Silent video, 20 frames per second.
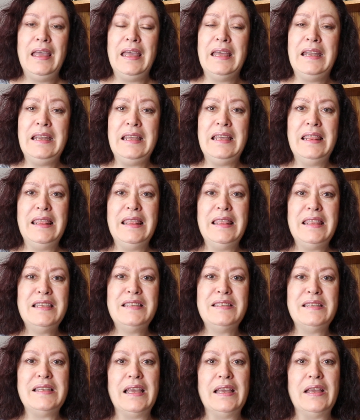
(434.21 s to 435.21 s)
And in
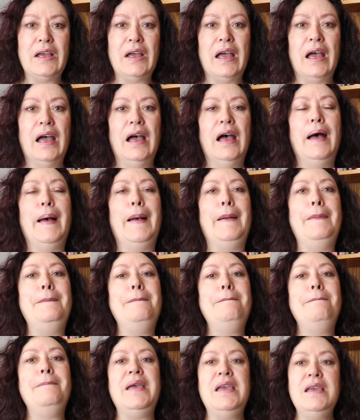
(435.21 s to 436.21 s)
this
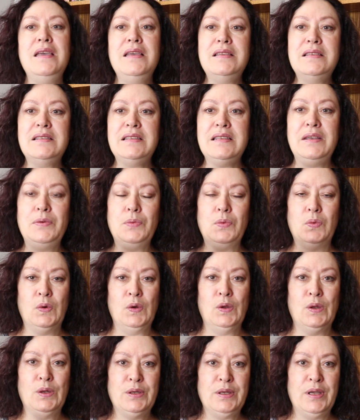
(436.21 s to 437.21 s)
amazing
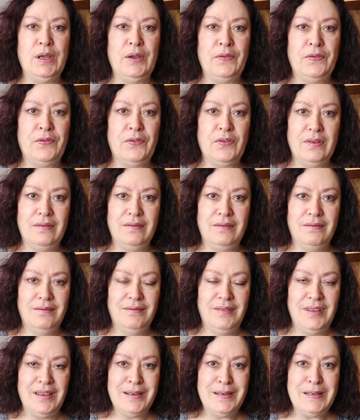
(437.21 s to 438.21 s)
world of
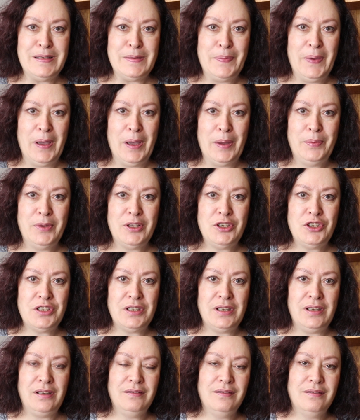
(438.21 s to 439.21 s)
indie
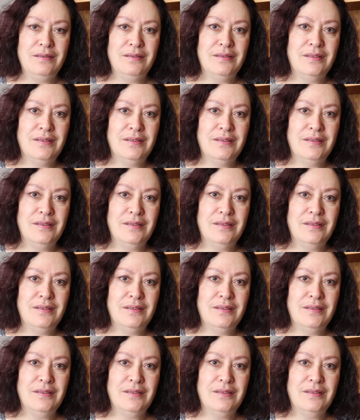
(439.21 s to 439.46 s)
publishing,